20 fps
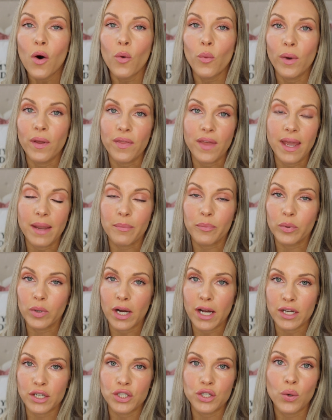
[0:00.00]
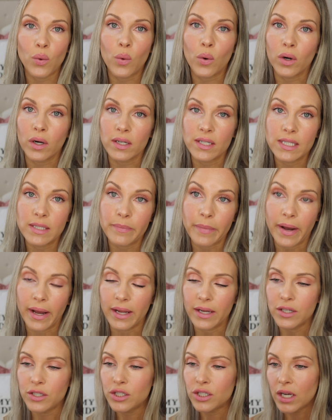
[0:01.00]
with a brush or
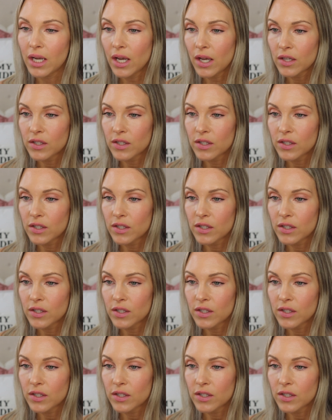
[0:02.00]
sponge.